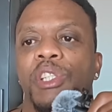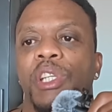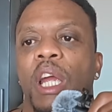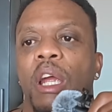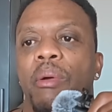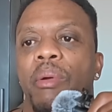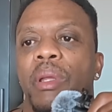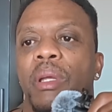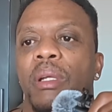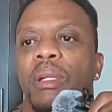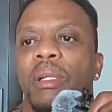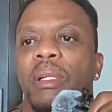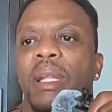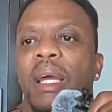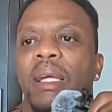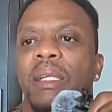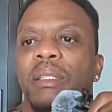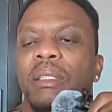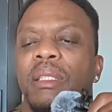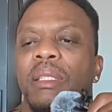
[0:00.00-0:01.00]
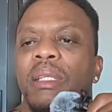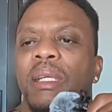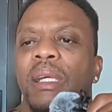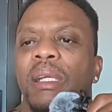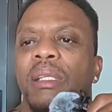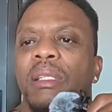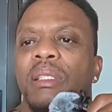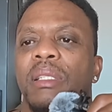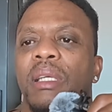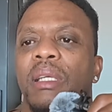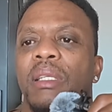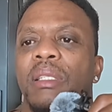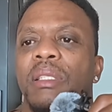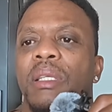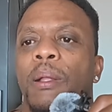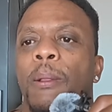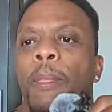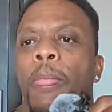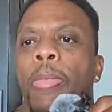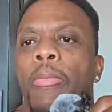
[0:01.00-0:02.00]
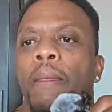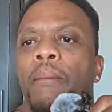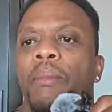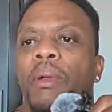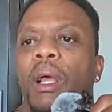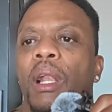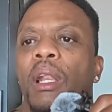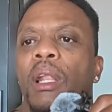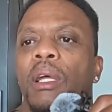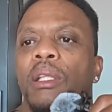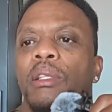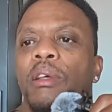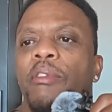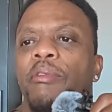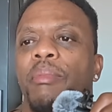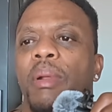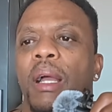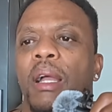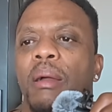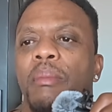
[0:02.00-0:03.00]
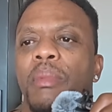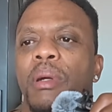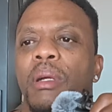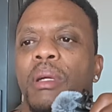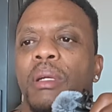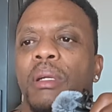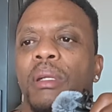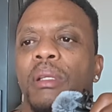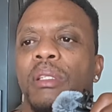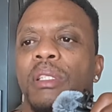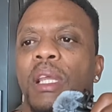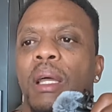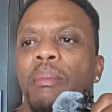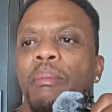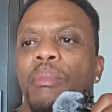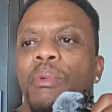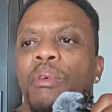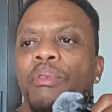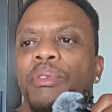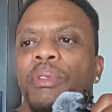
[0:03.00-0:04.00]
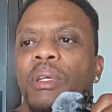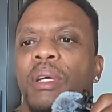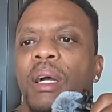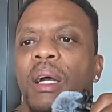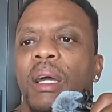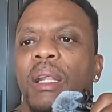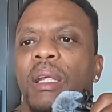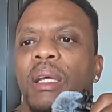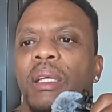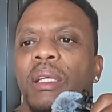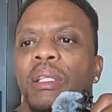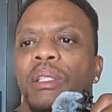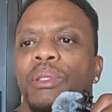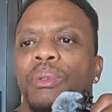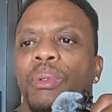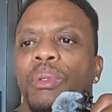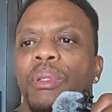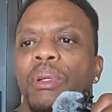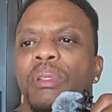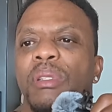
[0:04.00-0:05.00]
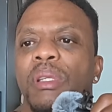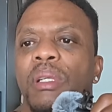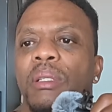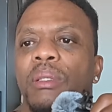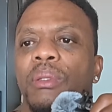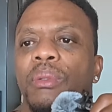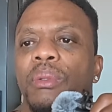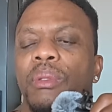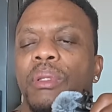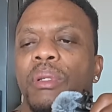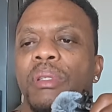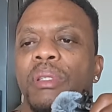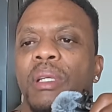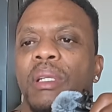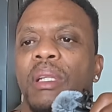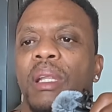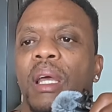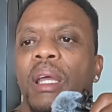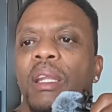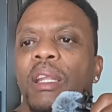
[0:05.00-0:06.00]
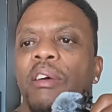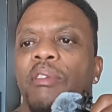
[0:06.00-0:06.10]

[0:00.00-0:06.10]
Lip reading: Chariot 99 says, a lot of Black Americans that moved to Ghana in 2009